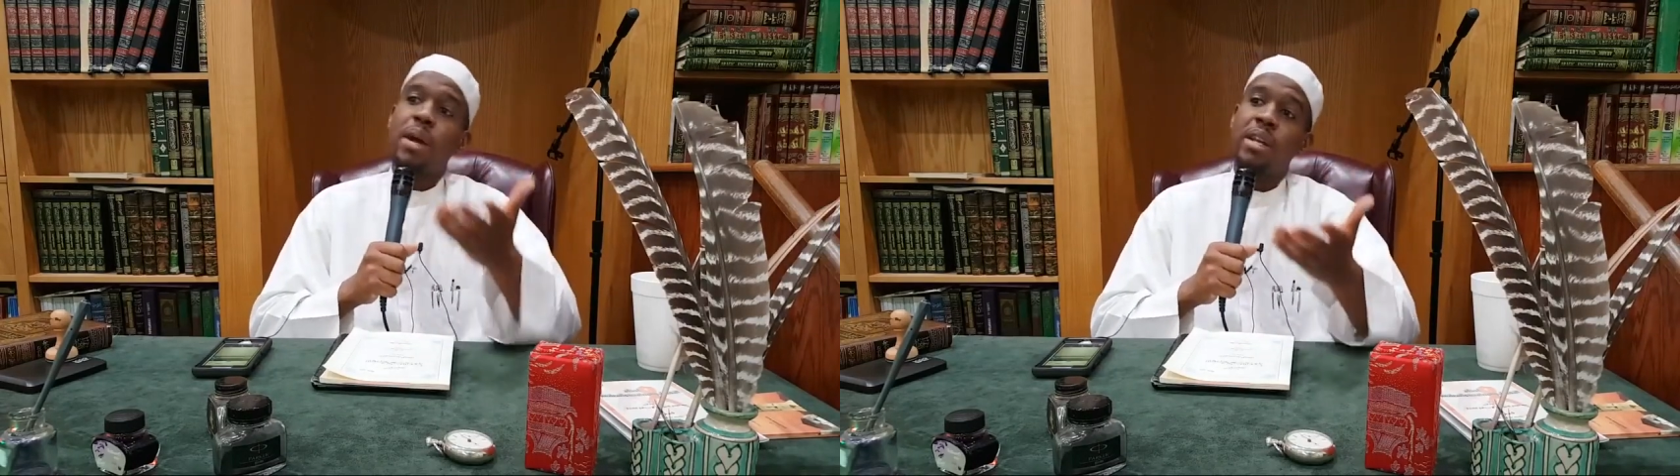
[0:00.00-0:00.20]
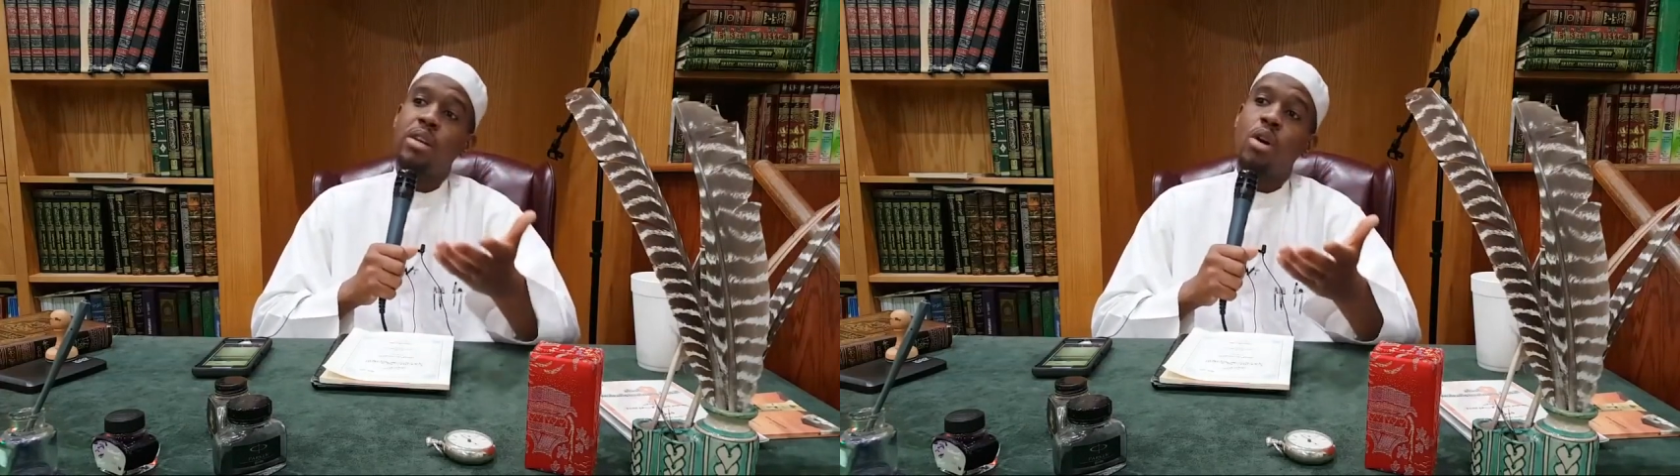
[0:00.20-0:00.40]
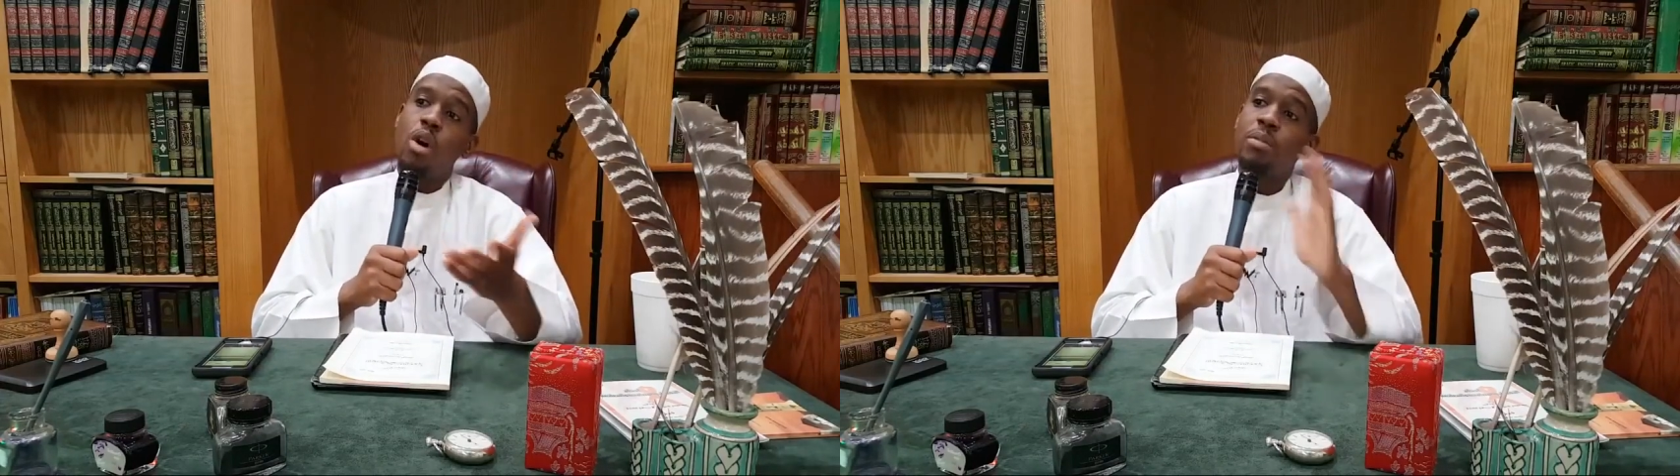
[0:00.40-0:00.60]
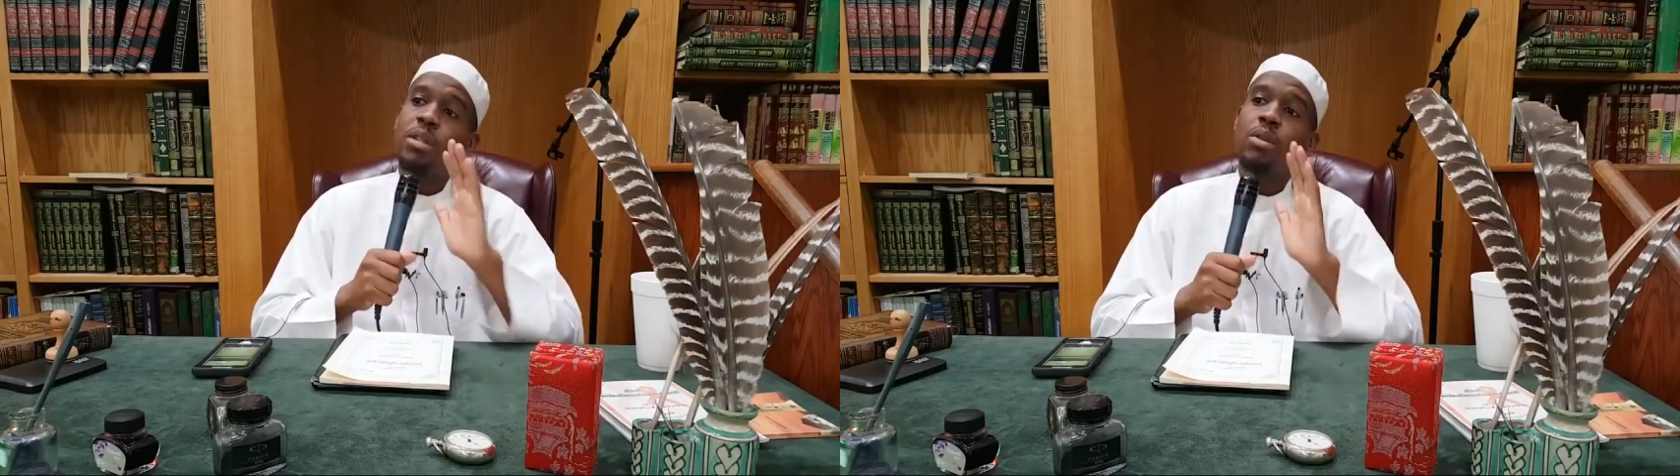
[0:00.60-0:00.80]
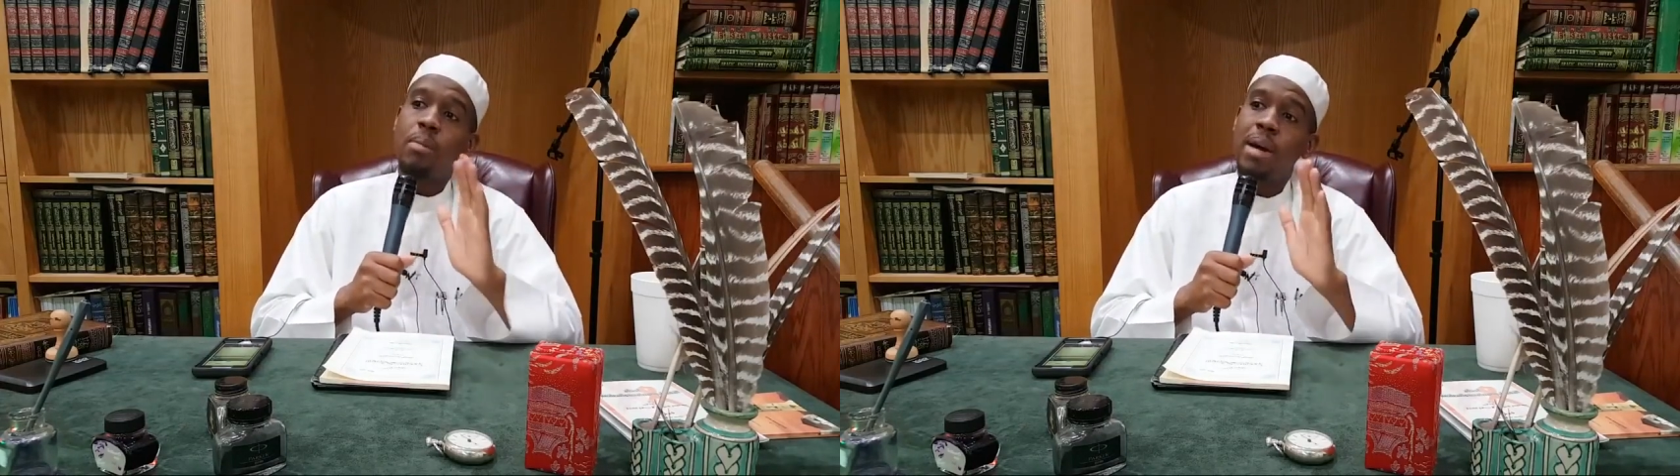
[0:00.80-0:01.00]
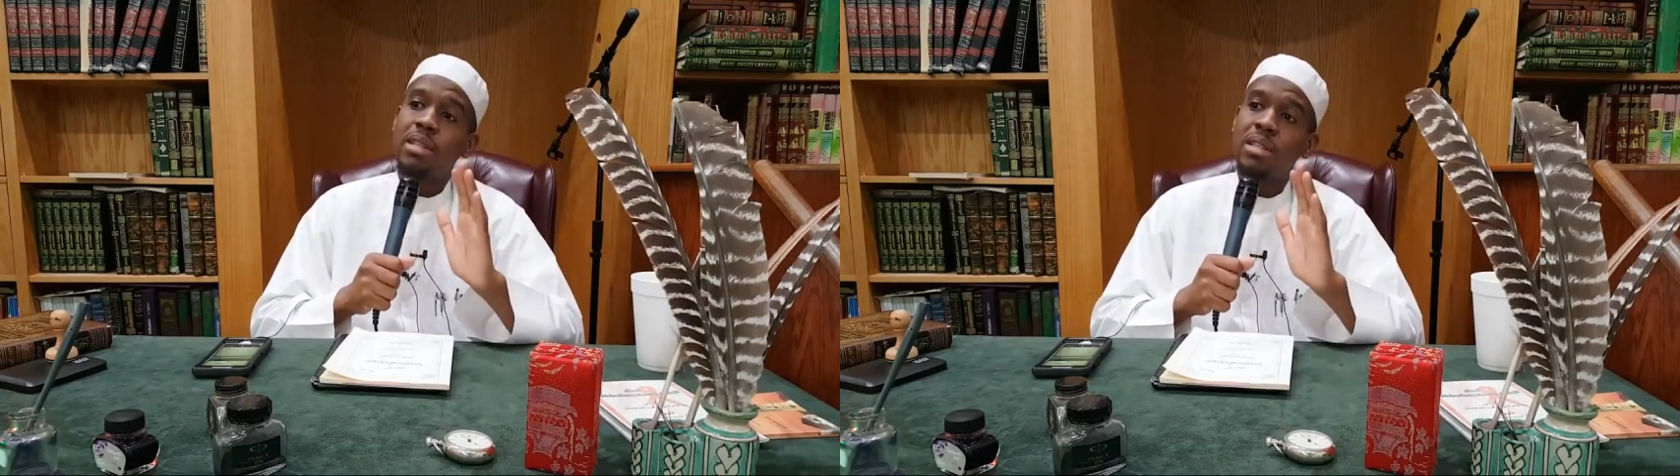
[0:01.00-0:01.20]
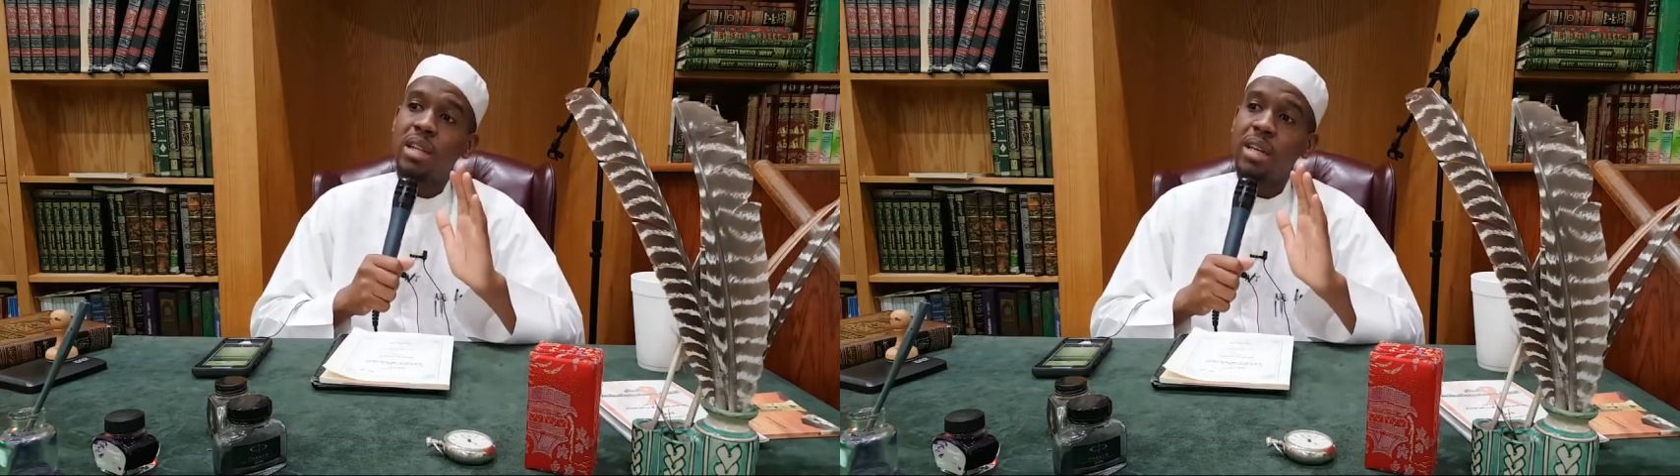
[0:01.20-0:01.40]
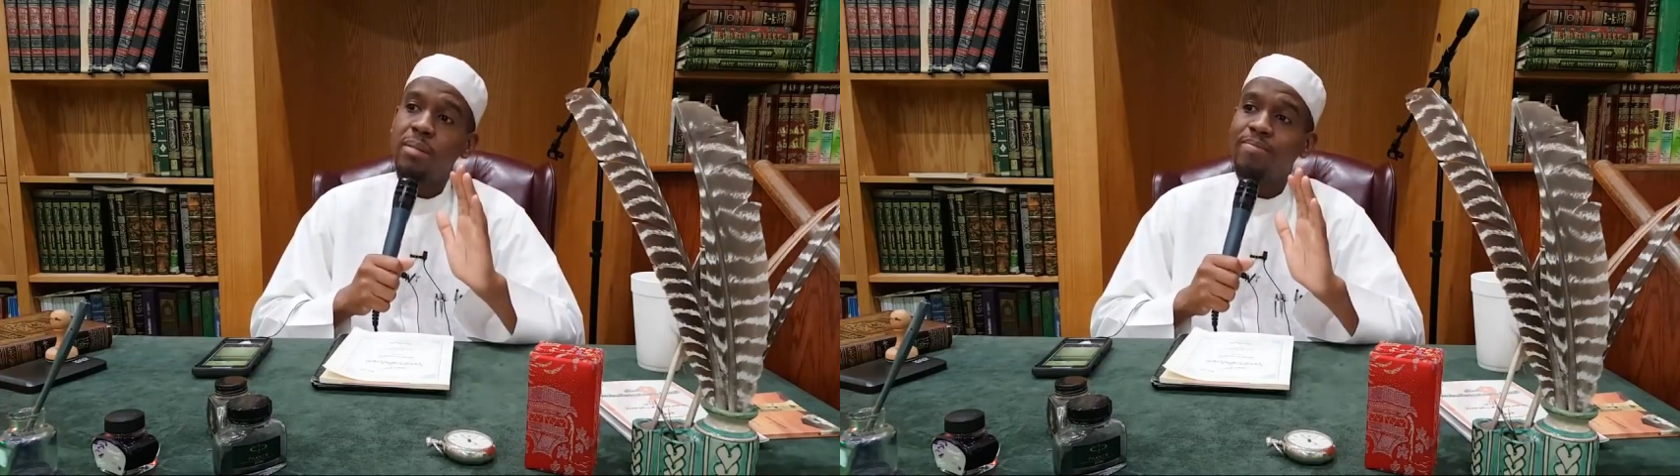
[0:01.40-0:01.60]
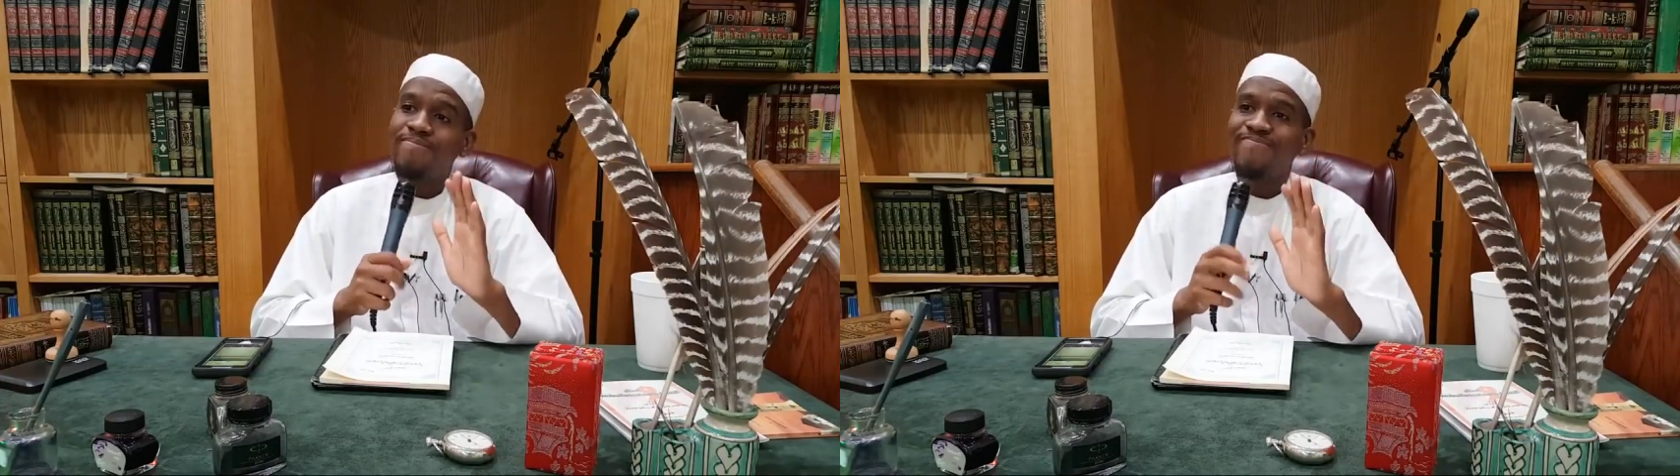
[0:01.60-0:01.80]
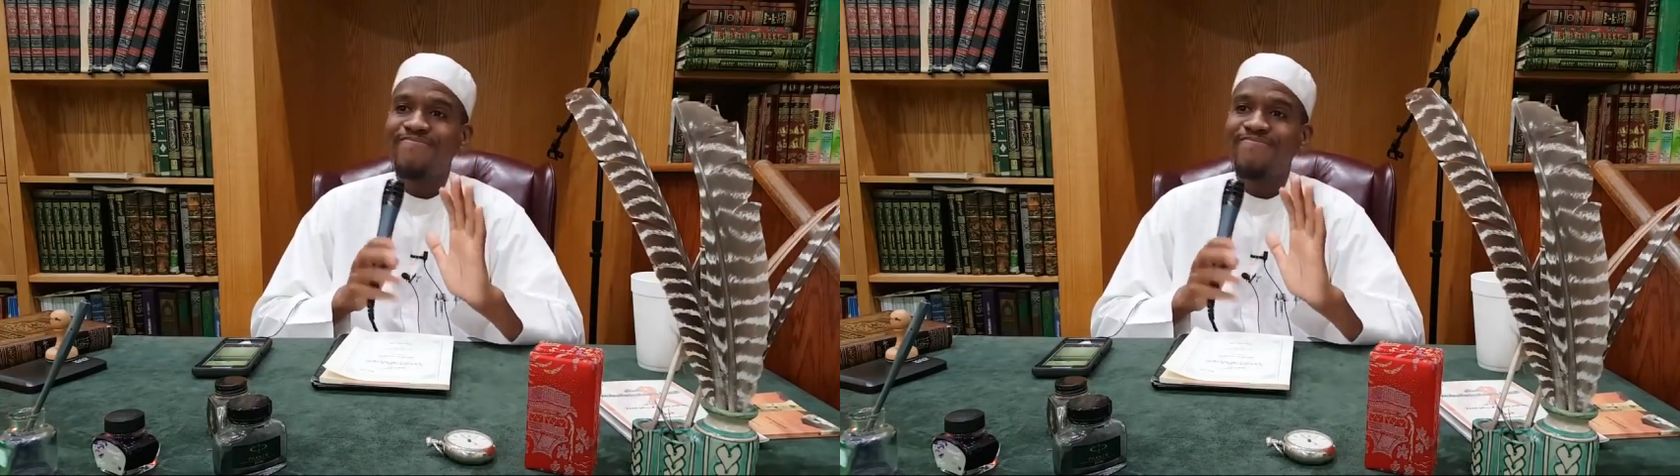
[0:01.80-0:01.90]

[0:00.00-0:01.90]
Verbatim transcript: praying in their homes then going back to sleep?